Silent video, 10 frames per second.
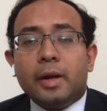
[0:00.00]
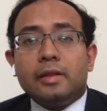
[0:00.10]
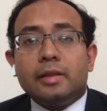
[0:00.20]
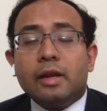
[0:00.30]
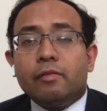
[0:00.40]

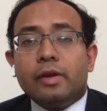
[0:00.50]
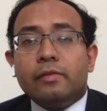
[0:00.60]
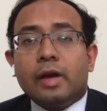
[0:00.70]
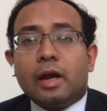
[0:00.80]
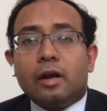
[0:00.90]
But then,
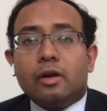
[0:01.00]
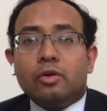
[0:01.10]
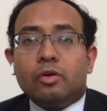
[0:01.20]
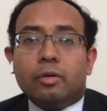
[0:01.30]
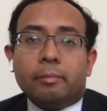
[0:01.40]
when we are
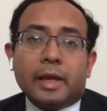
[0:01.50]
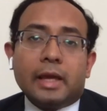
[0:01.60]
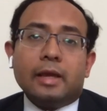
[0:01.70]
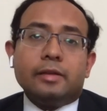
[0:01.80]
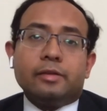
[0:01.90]

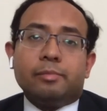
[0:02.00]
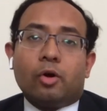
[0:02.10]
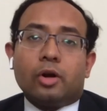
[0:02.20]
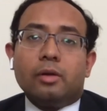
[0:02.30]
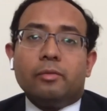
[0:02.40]
making
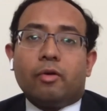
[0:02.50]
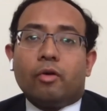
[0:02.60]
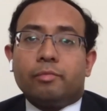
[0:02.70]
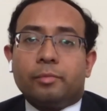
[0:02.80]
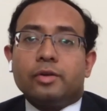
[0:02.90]
this model
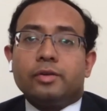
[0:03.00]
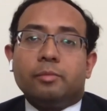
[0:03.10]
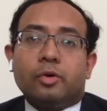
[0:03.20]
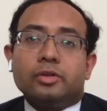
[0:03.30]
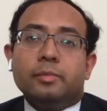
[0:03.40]
of
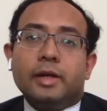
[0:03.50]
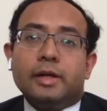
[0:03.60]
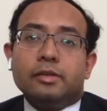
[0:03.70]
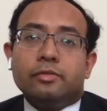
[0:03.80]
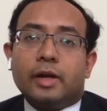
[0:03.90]
production
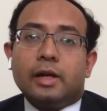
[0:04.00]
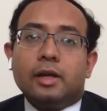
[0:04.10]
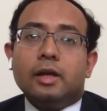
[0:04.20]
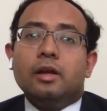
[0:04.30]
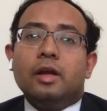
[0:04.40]
possibilities
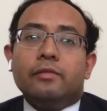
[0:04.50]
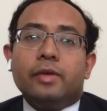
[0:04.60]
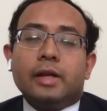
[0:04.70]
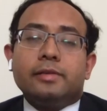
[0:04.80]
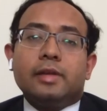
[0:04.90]
frontier,
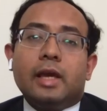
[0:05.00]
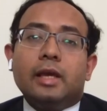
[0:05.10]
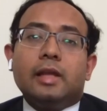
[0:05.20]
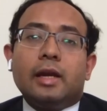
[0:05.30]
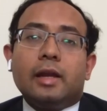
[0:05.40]
we are
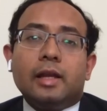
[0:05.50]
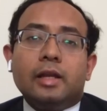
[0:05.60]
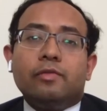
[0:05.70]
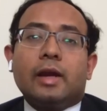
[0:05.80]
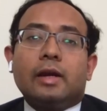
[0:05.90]
saying that
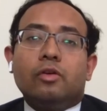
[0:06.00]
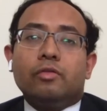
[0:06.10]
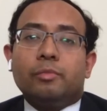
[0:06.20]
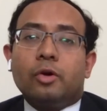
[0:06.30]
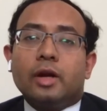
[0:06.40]
any factor
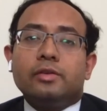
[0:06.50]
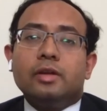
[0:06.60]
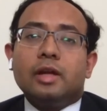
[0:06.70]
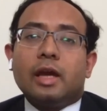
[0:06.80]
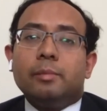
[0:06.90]
of
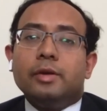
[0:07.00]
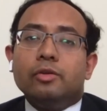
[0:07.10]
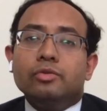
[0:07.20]
production can be